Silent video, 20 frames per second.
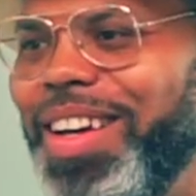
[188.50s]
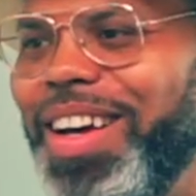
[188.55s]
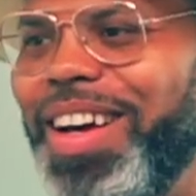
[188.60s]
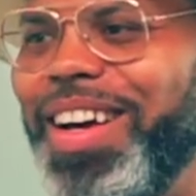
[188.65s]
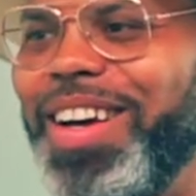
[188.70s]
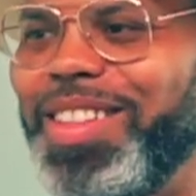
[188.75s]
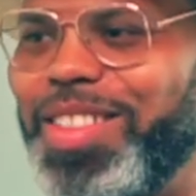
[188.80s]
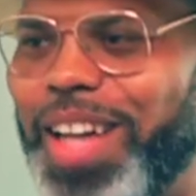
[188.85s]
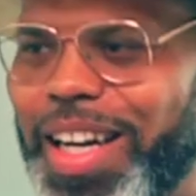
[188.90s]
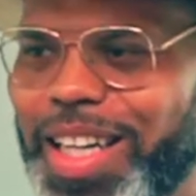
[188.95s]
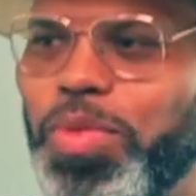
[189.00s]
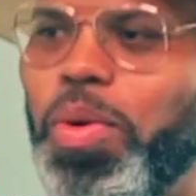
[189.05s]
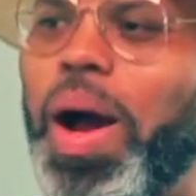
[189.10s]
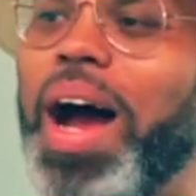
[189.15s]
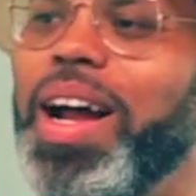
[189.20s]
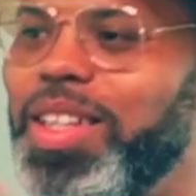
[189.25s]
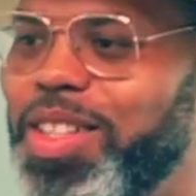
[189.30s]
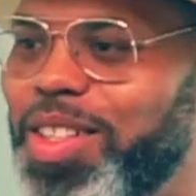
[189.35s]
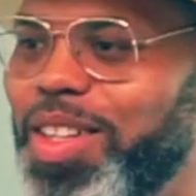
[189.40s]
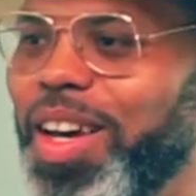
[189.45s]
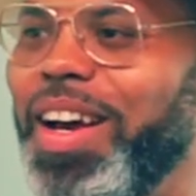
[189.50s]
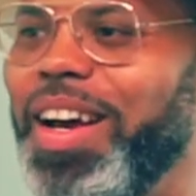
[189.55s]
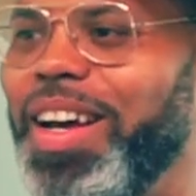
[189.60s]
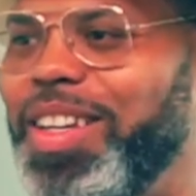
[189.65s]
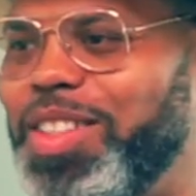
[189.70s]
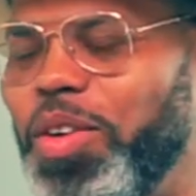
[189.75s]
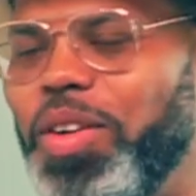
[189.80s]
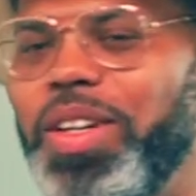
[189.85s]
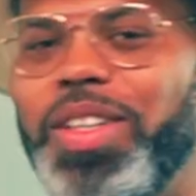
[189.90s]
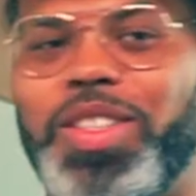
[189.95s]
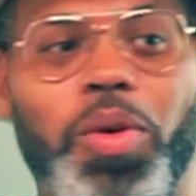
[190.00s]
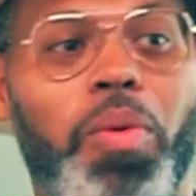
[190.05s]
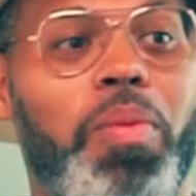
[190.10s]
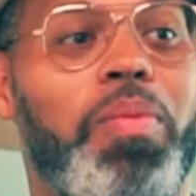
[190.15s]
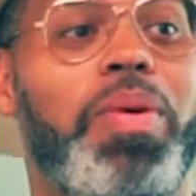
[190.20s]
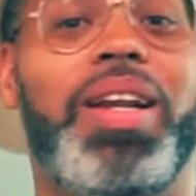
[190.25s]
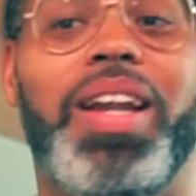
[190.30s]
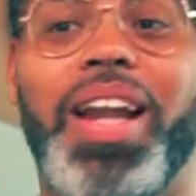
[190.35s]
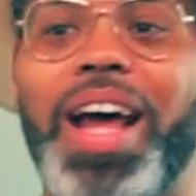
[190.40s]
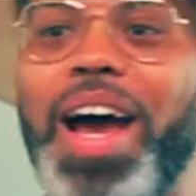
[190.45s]
God! So when
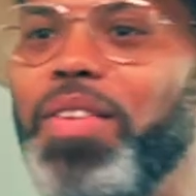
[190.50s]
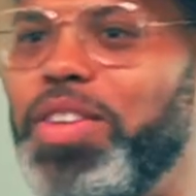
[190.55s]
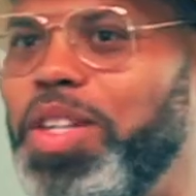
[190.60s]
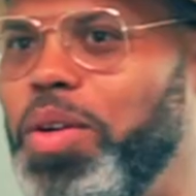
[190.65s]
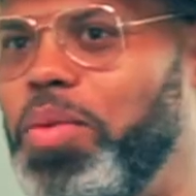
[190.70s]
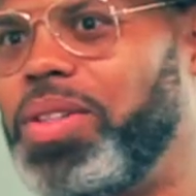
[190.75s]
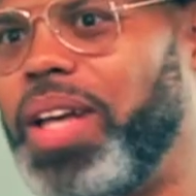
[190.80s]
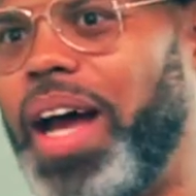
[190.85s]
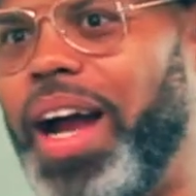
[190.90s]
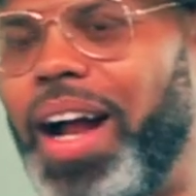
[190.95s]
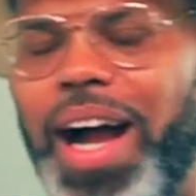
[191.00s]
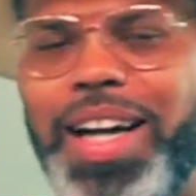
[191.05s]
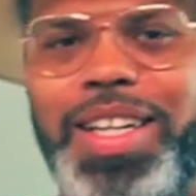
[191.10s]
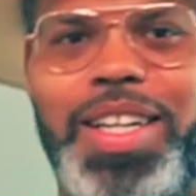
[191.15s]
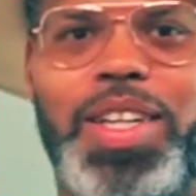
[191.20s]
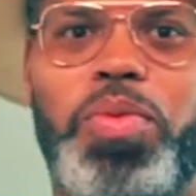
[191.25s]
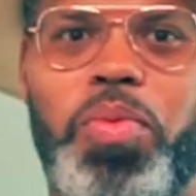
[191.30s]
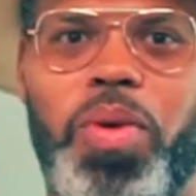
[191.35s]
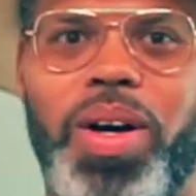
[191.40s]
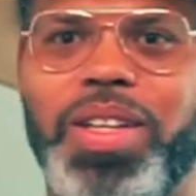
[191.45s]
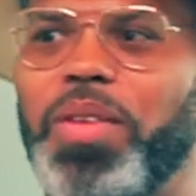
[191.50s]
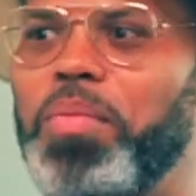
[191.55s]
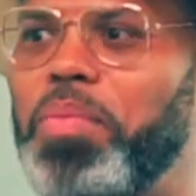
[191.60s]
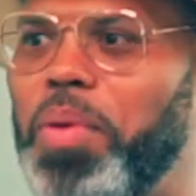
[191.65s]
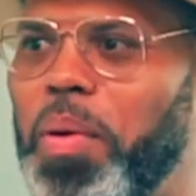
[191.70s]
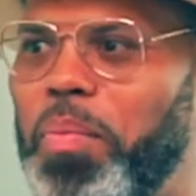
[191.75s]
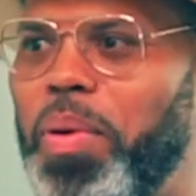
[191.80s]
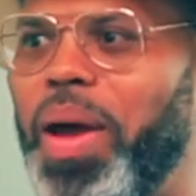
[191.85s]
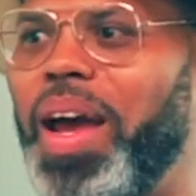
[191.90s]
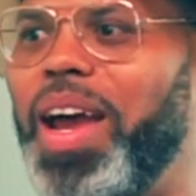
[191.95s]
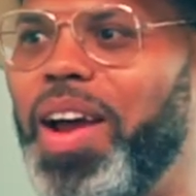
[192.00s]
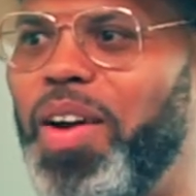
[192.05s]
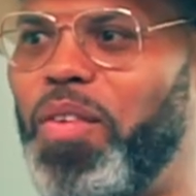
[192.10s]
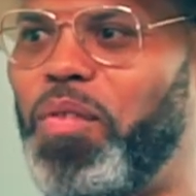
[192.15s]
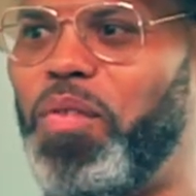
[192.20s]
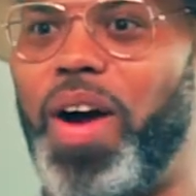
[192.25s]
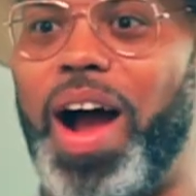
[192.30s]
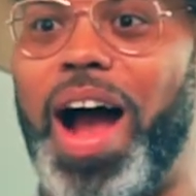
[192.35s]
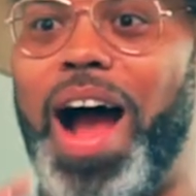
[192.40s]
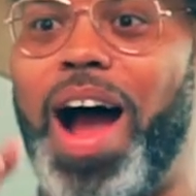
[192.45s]
we left, she was like, I just wasn't prepared
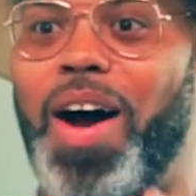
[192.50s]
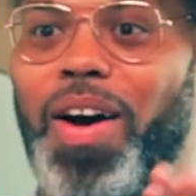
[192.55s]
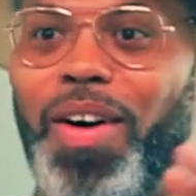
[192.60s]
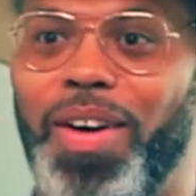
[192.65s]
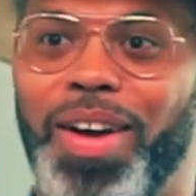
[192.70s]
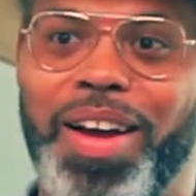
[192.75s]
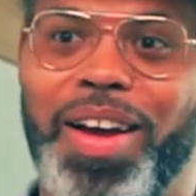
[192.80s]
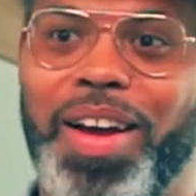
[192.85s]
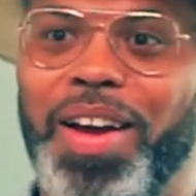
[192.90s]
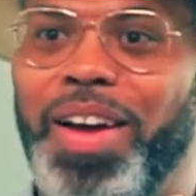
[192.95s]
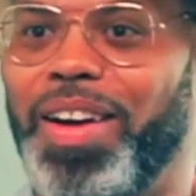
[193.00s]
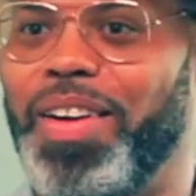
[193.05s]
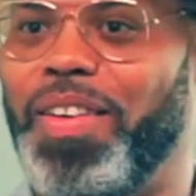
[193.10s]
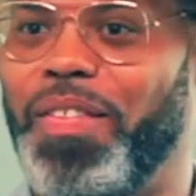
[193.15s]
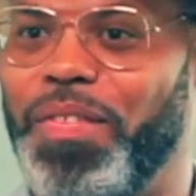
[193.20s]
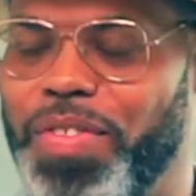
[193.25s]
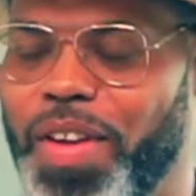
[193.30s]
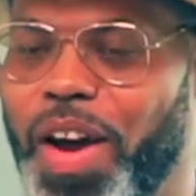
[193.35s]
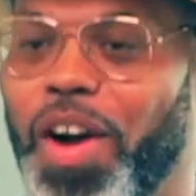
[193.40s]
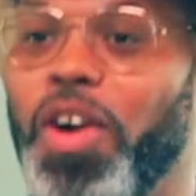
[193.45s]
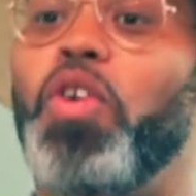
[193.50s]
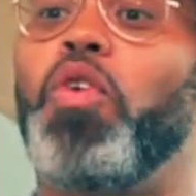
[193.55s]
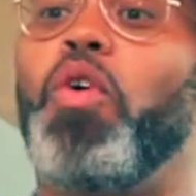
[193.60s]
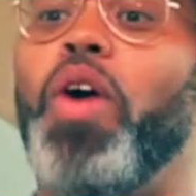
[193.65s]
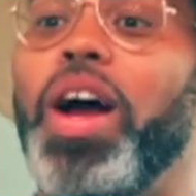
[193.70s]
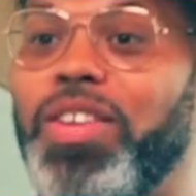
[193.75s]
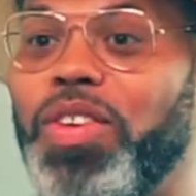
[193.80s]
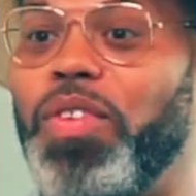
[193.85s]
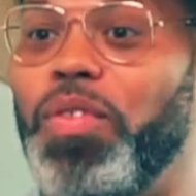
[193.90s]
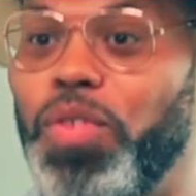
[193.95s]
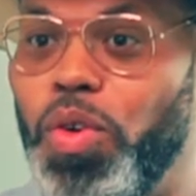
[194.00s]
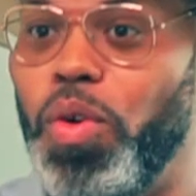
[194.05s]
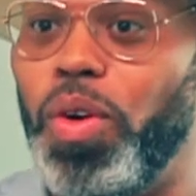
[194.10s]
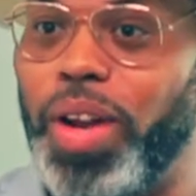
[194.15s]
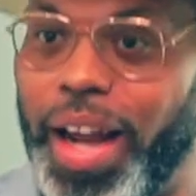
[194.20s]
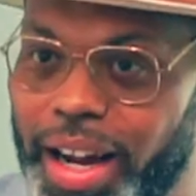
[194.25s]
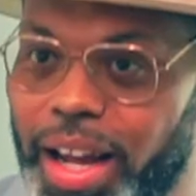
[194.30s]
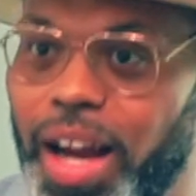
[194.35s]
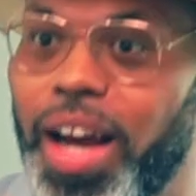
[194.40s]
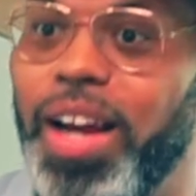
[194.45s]
for how aggressive
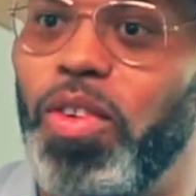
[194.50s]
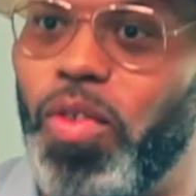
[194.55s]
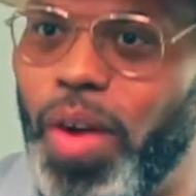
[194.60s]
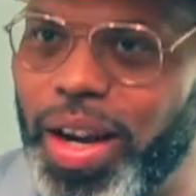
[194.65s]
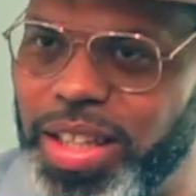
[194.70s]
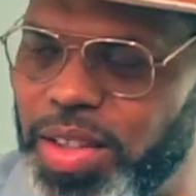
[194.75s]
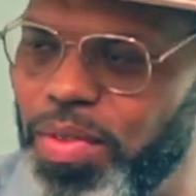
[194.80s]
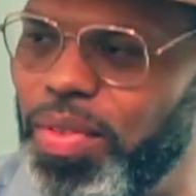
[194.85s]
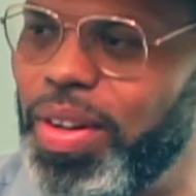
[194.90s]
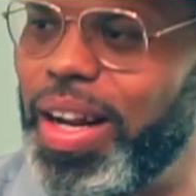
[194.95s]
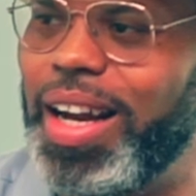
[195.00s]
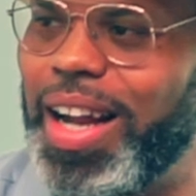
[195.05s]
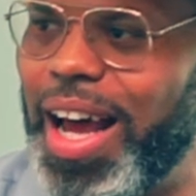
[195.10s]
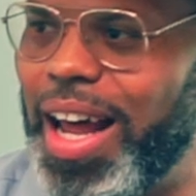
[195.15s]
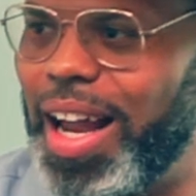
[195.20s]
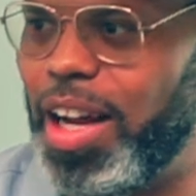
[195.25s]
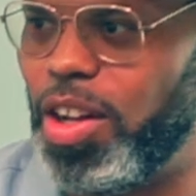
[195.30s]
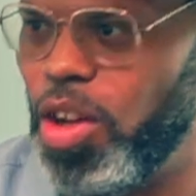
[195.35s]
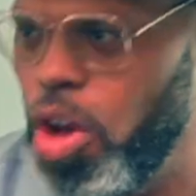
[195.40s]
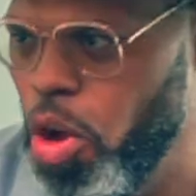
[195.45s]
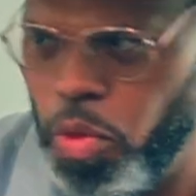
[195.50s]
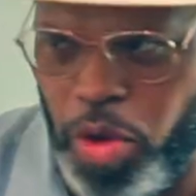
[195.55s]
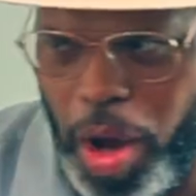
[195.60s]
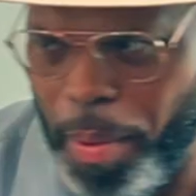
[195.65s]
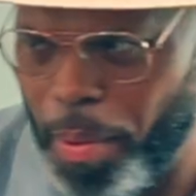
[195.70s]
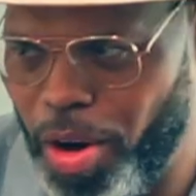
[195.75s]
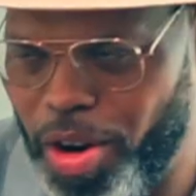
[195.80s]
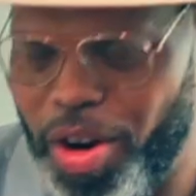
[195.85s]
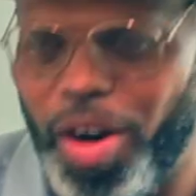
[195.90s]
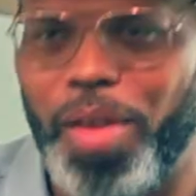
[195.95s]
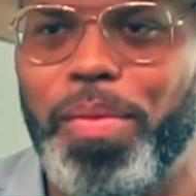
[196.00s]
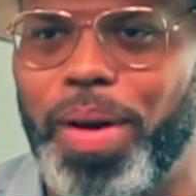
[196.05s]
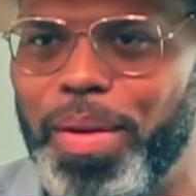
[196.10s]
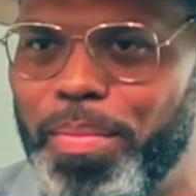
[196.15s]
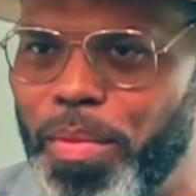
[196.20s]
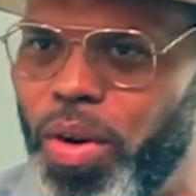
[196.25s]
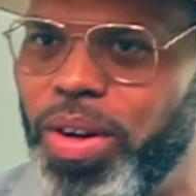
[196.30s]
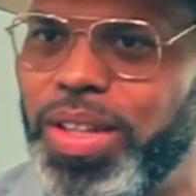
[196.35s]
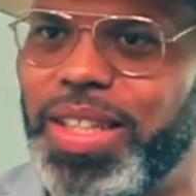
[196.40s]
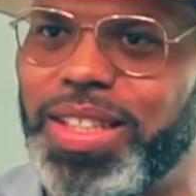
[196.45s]
aggressive, and not like, come on, girl, but
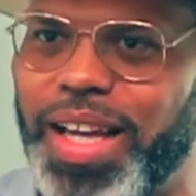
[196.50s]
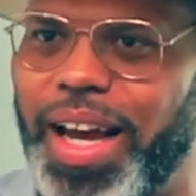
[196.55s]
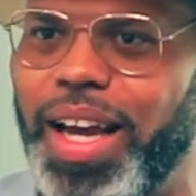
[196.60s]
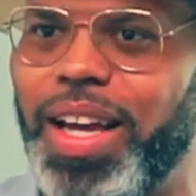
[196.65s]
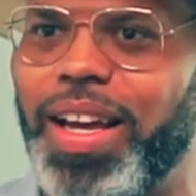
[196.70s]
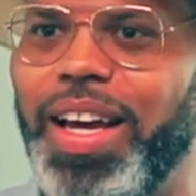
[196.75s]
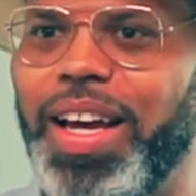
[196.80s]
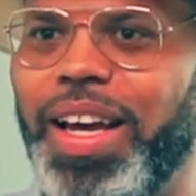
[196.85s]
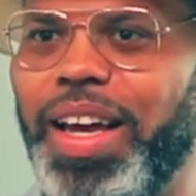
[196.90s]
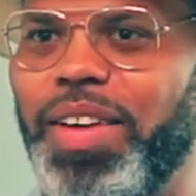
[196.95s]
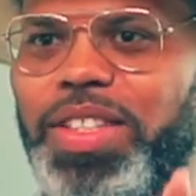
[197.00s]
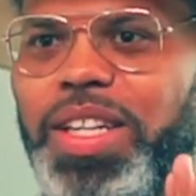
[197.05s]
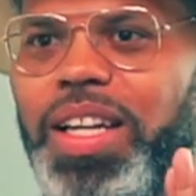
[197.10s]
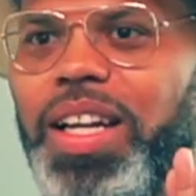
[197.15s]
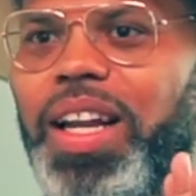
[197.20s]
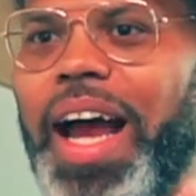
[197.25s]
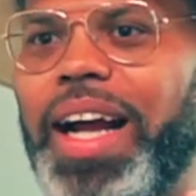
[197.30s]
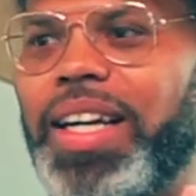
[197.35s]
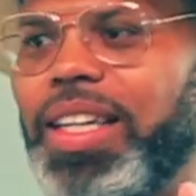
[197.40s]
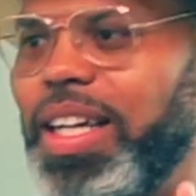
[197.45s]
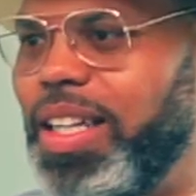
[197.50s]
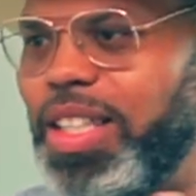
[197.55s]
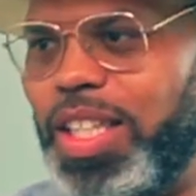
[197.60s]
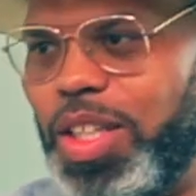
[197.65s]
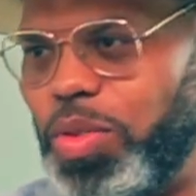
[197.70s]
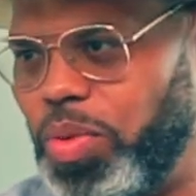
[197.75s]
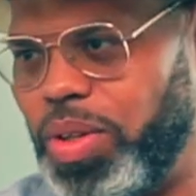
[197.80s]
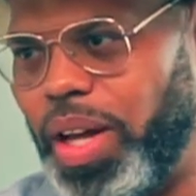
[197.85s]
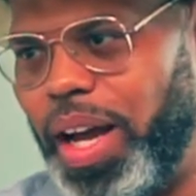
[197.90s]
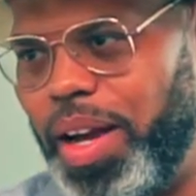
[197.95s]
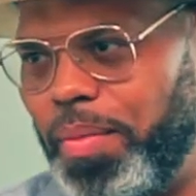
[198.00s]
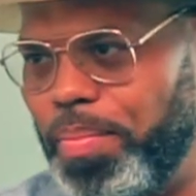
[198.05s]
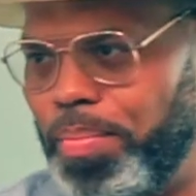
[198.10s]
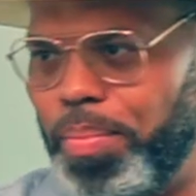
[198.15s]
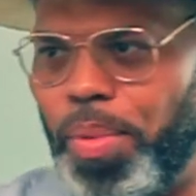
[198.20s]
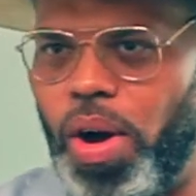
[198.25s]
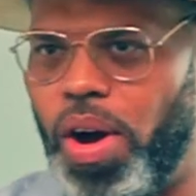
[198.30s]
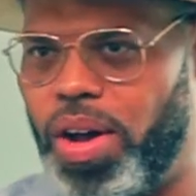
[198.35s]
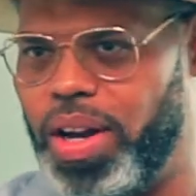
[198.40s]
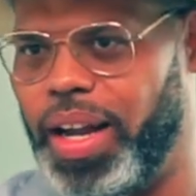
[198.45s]
more just like if she liked it, it just was
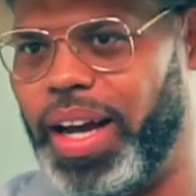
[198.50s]
bought